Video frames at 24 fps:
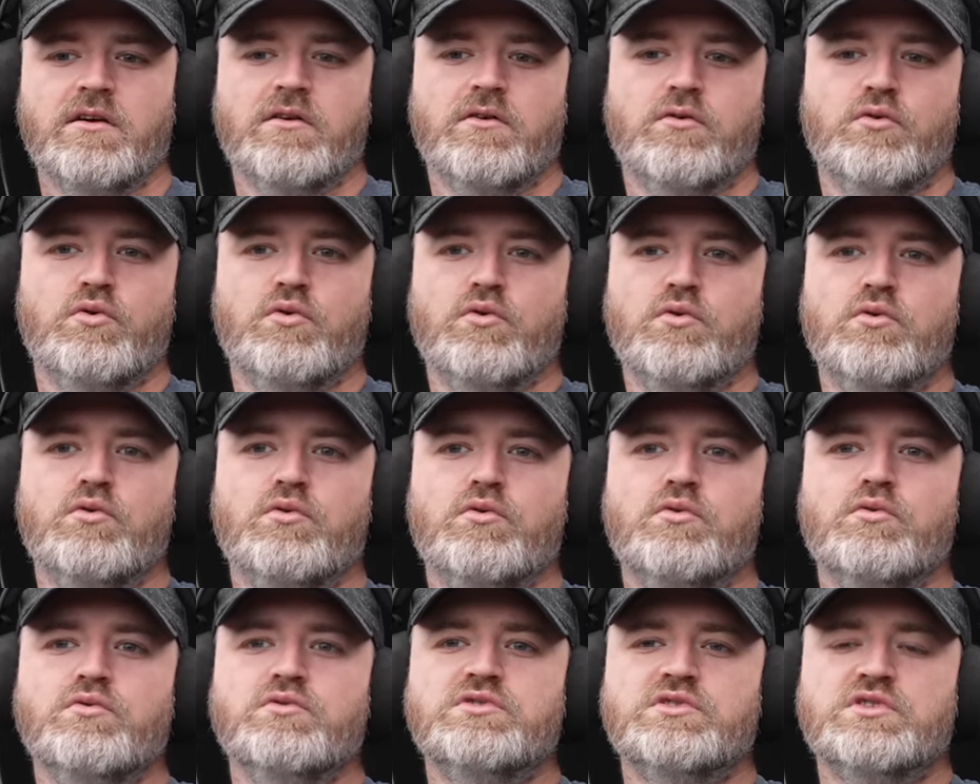
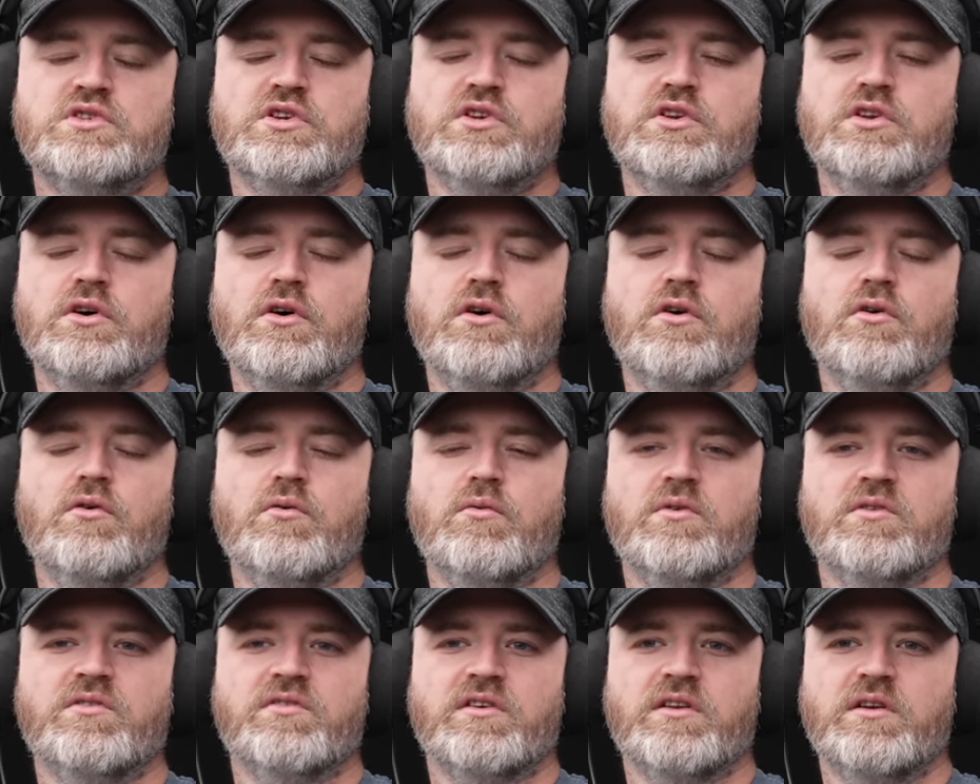who's to know
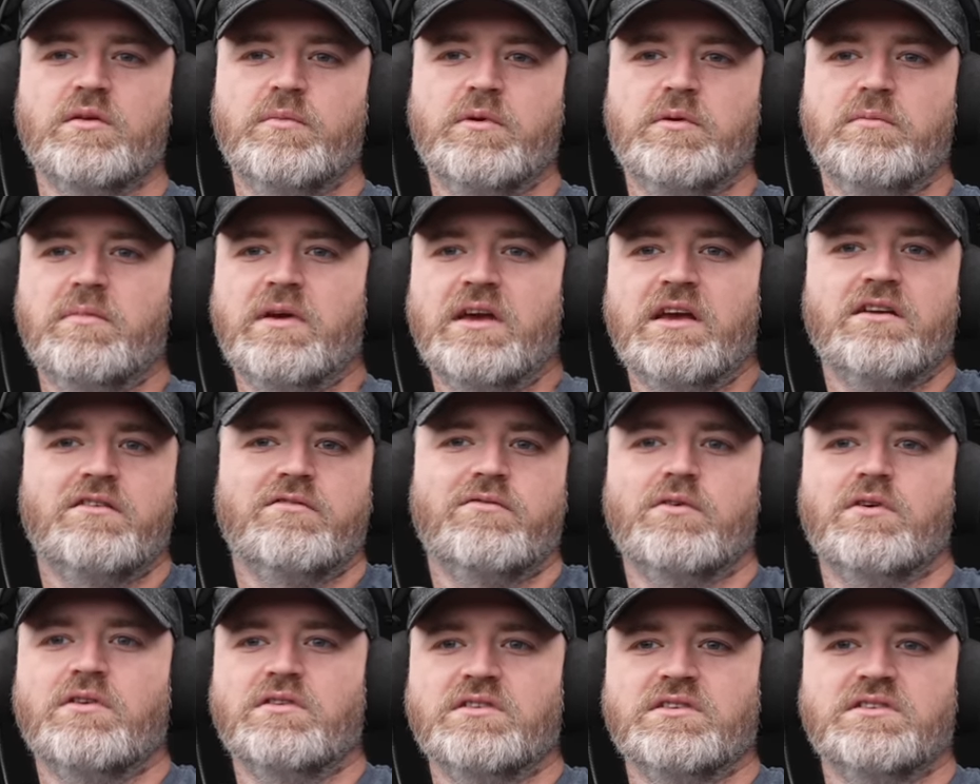what's going to be made
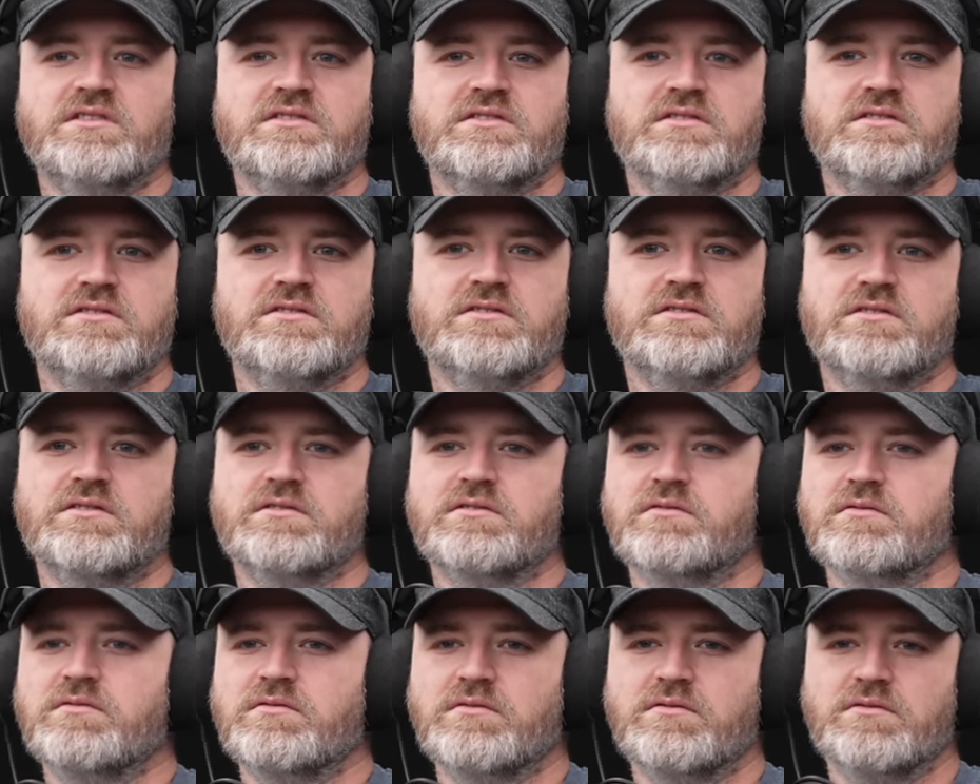of all this
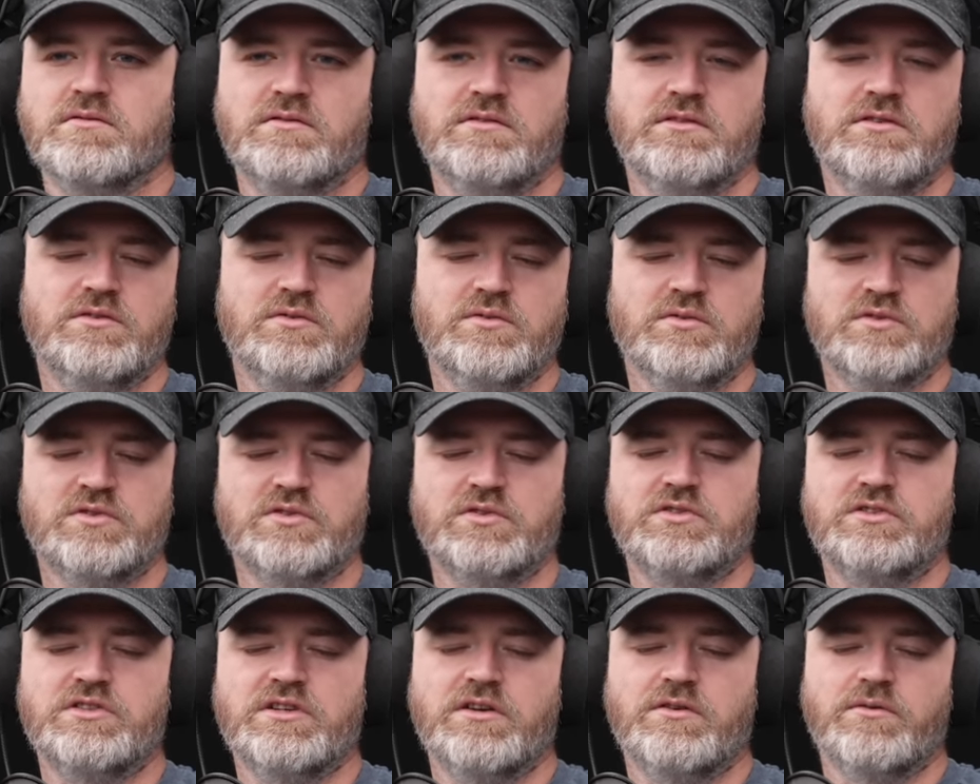
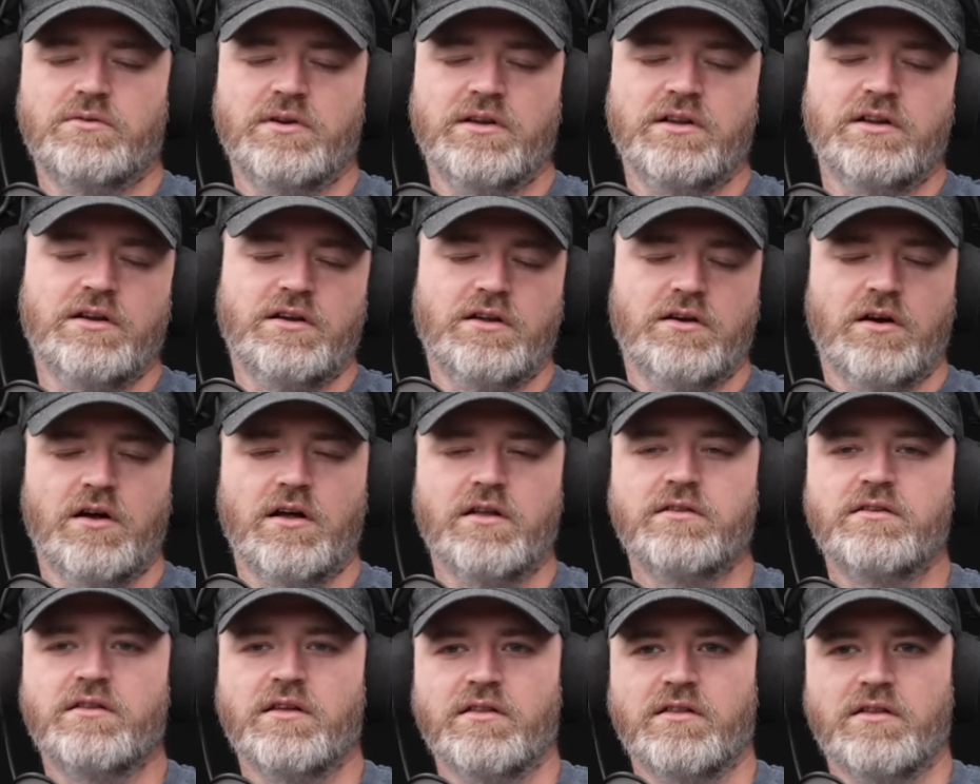user-generated
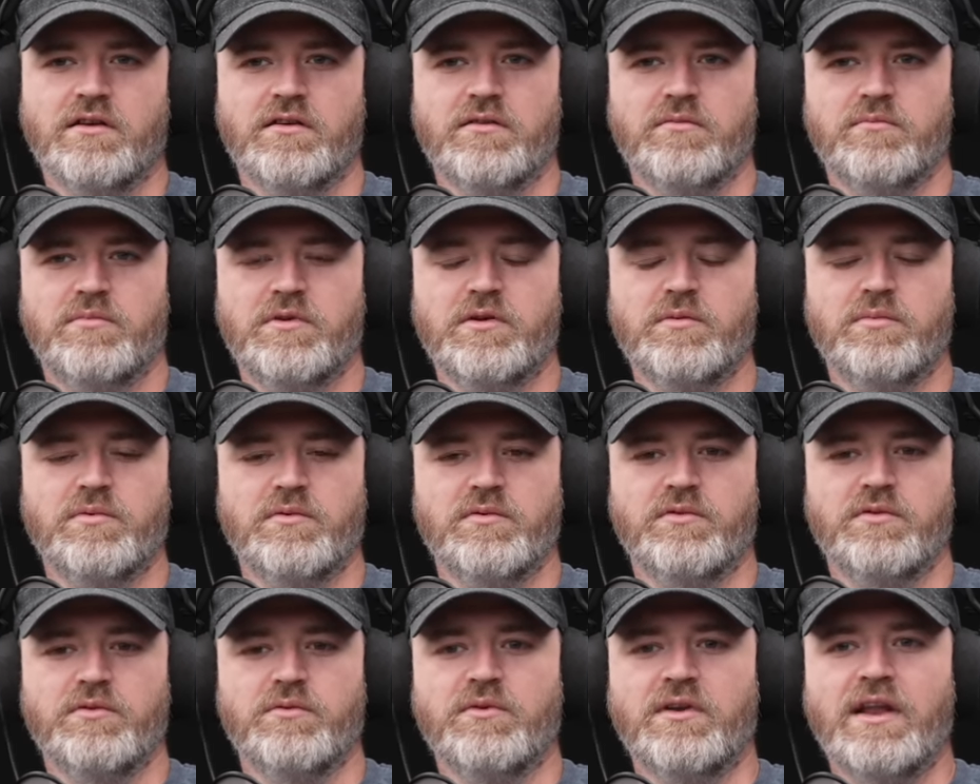content that people
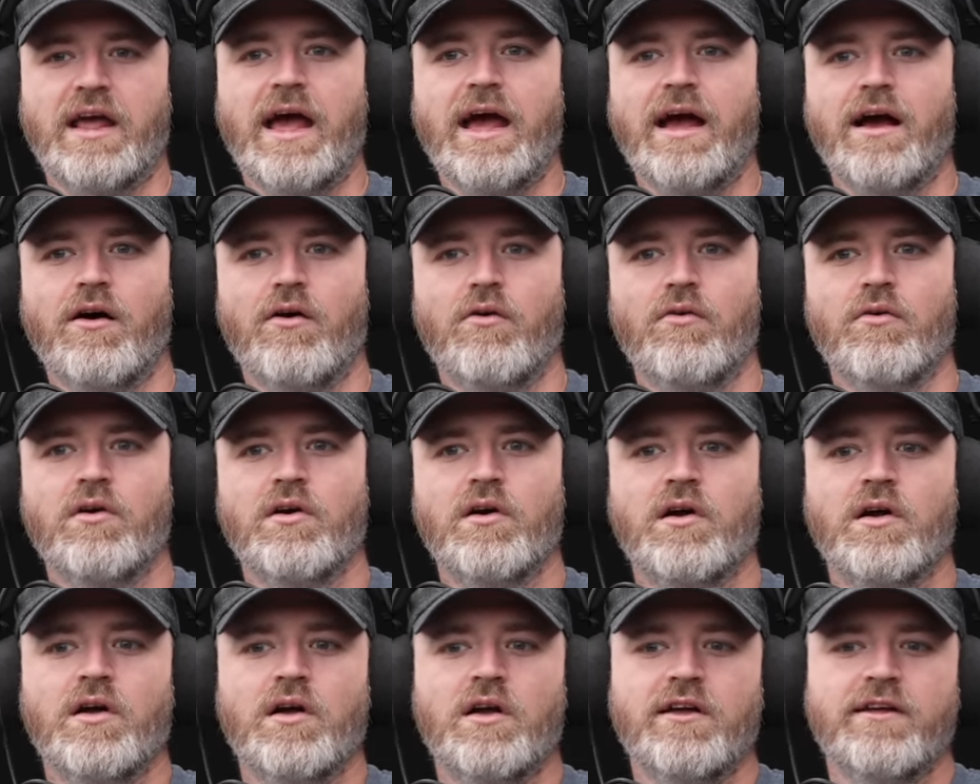do now
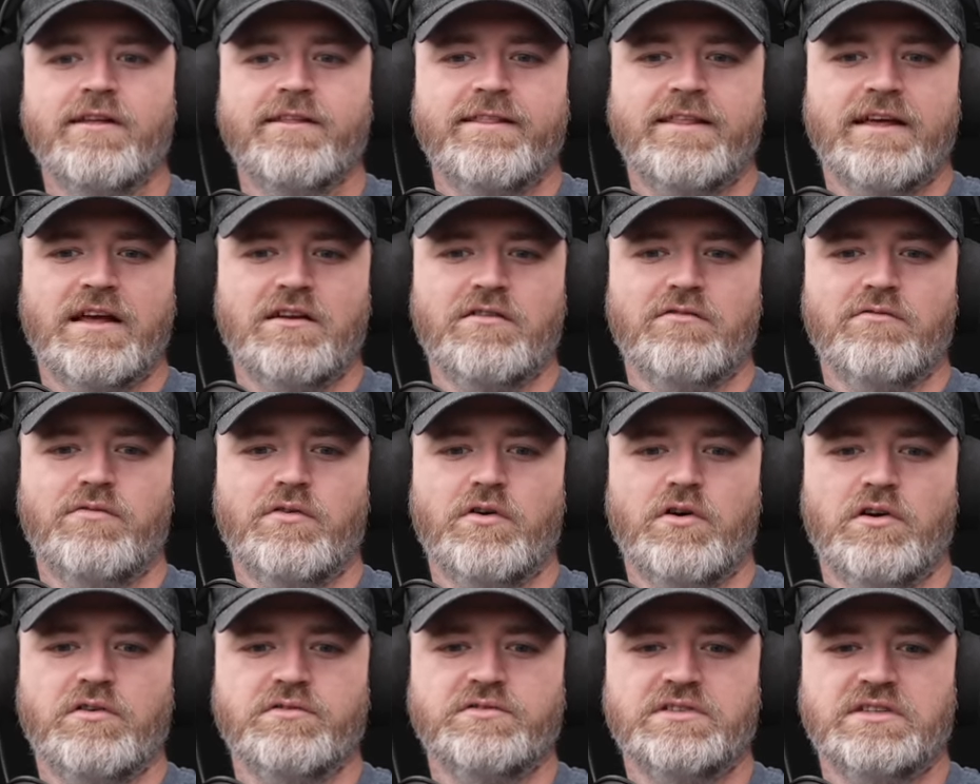that
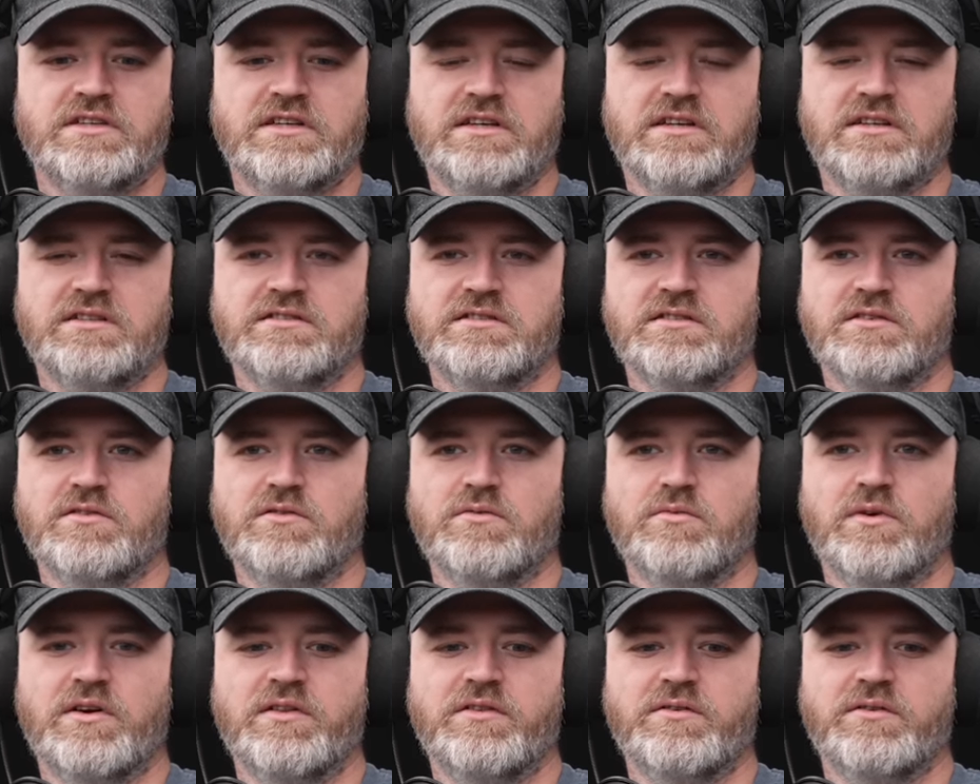involves kids, you know,
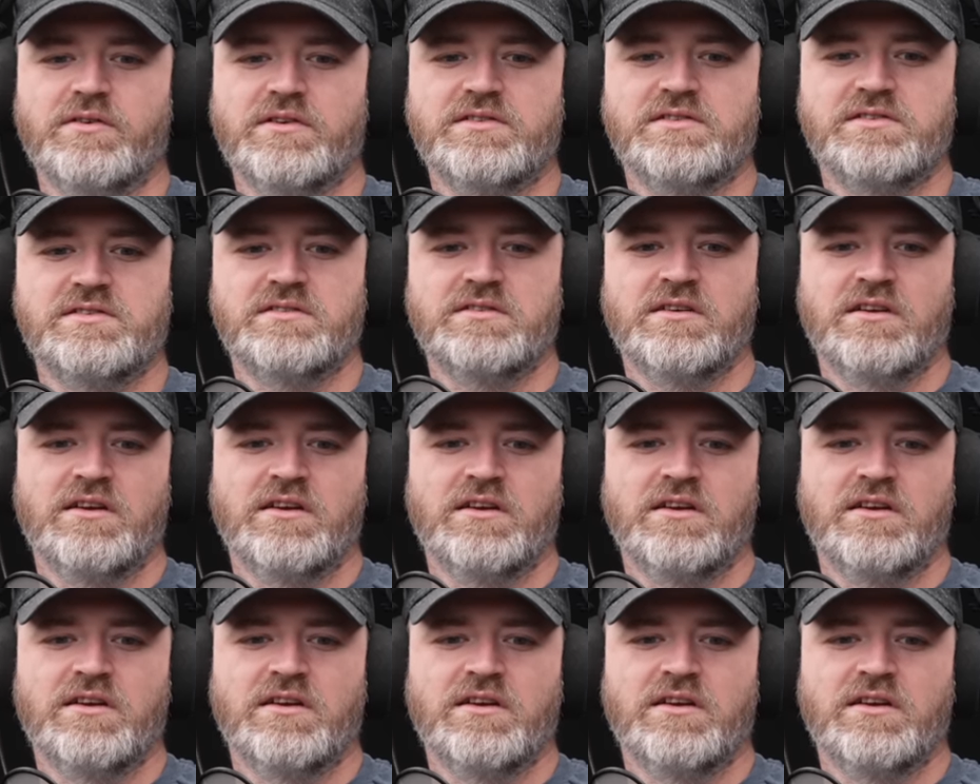whether it's